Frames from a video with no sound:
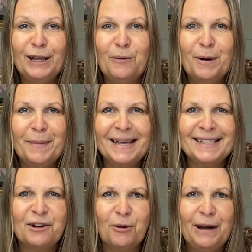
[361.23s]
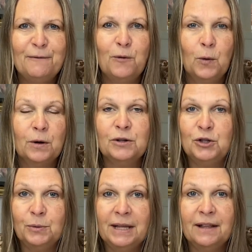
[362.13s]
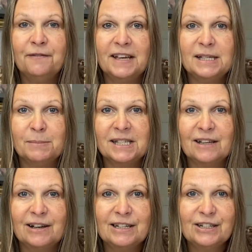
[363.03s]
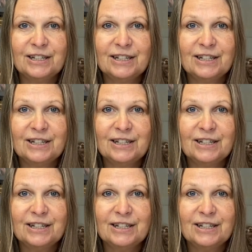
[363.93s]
what makes it great for doing the face massage.